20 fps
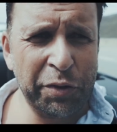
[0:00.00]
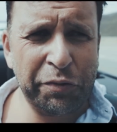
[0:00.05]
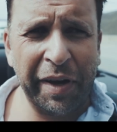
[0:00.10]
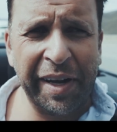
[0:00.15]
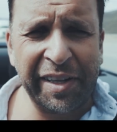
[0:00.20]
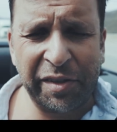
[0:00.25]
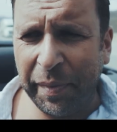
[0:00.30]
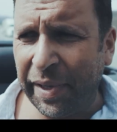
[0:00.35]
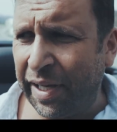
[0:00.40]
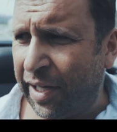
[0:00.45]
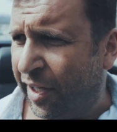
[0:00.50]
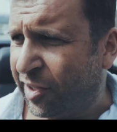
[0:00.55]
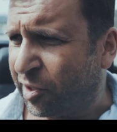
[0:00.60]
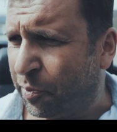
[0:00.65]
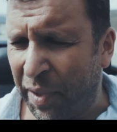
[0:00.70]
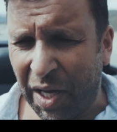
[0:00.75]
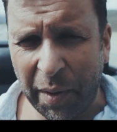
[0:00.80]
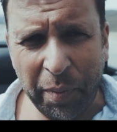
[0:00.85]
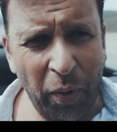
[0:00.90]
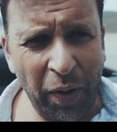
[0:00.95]
was great to meet loads
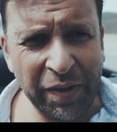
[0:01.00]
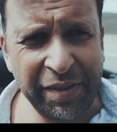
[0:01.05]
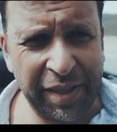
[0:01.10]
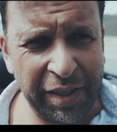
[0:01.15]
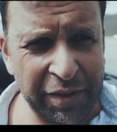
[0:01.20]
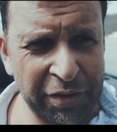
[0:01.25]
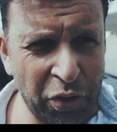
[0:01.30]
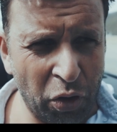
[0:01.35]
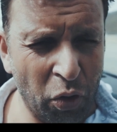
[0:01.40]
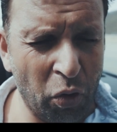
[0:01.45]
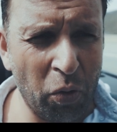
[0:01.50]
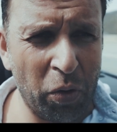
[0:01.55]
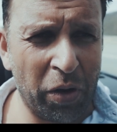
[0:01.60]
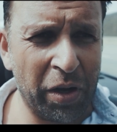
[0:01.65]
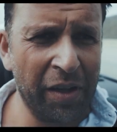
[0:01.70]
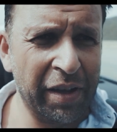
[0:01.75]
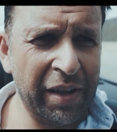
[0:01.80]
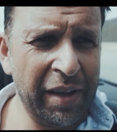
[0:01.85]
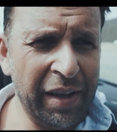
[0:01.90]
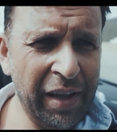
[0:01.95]
of people. I did a
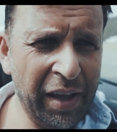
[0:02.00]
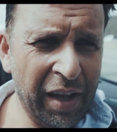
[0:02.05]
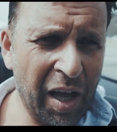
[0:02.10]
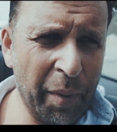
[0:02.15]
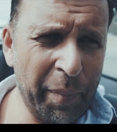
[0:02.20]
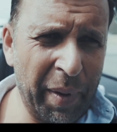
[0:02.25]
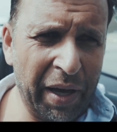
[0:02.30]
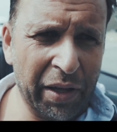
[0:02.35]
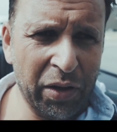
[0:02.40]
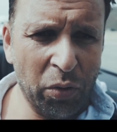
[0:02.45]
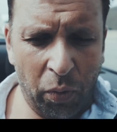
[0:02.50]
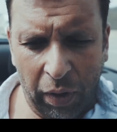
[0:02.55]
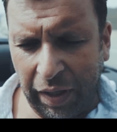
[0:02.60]
talk about the